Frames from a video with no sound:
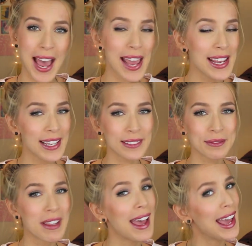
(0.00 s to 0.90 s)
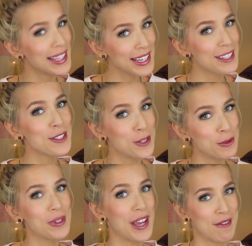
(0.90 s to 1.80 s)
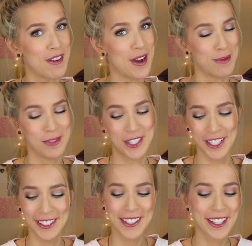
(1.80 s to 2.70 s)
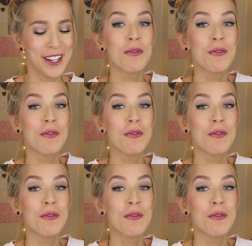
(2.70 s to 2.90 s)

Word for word: I can't do without options.